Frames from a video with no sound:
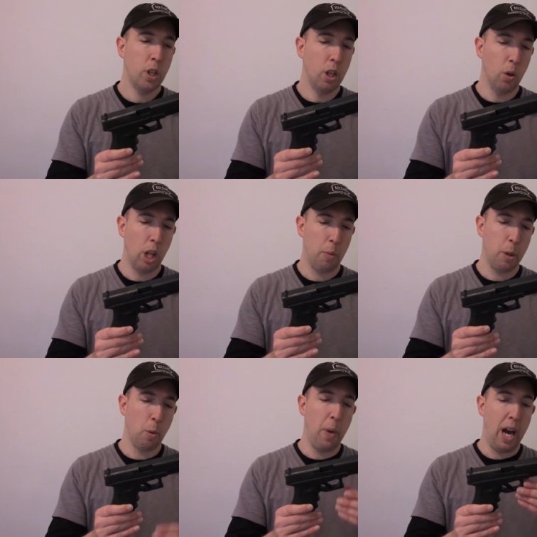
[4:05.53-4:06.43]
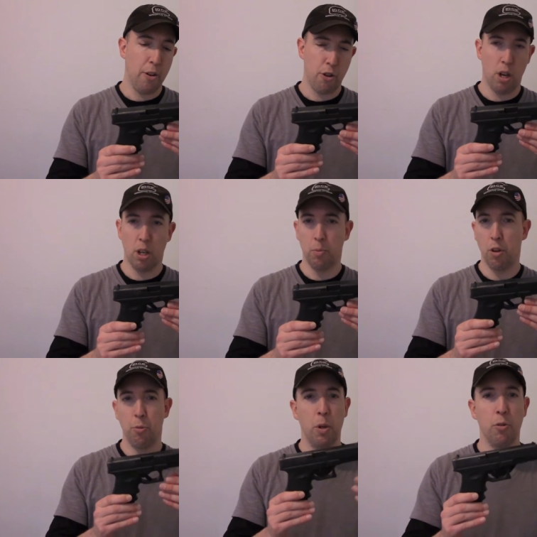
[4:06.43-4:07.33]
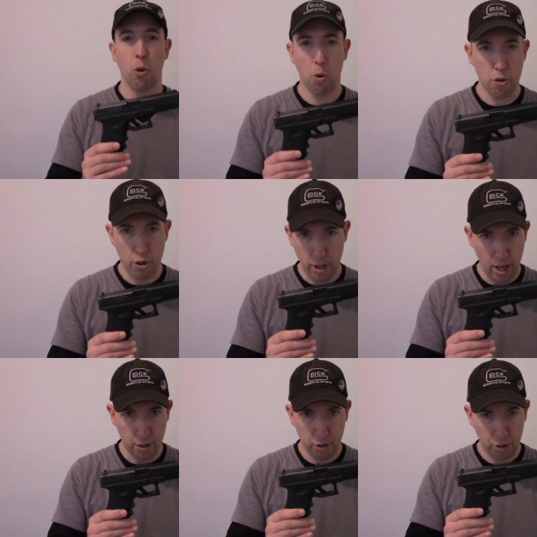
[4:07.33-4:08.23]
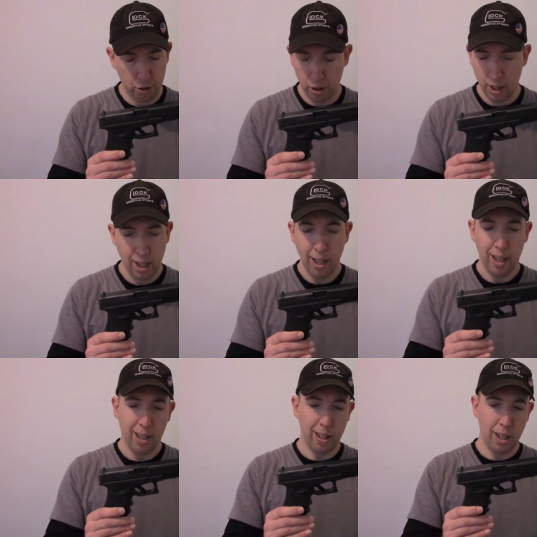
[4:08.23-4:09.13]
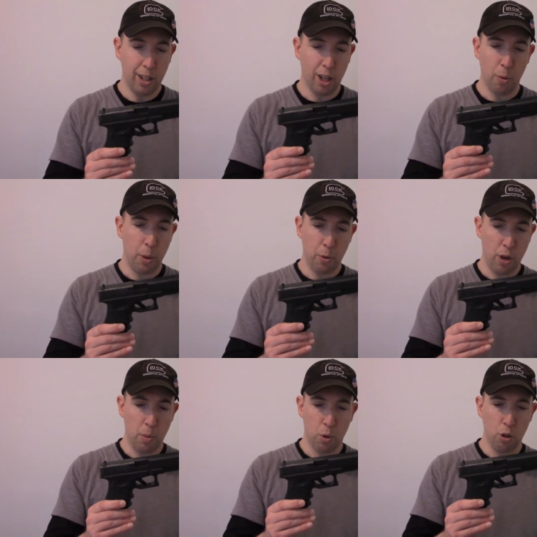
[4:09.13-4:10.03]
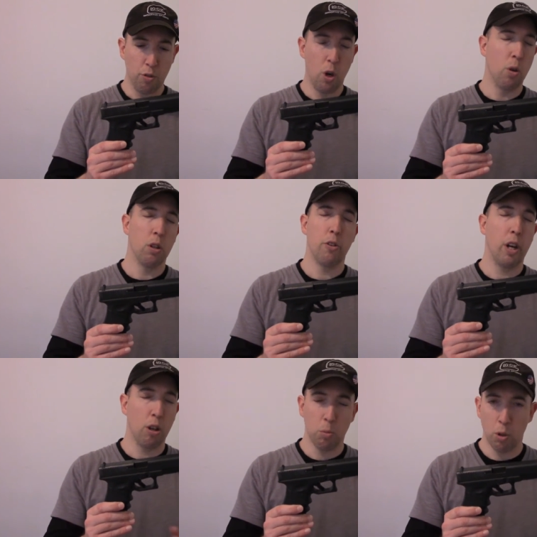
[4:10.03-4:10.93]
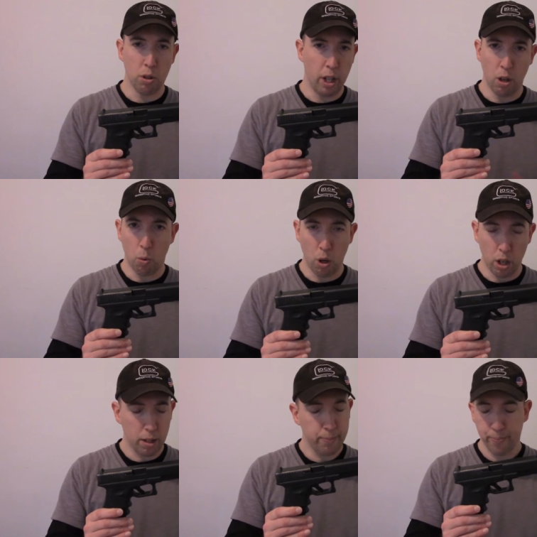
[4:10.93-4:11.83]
you know, a lot of people bash on them. There's been torture tests that, you know, people try to prove, oh, they're terrible, they don't work.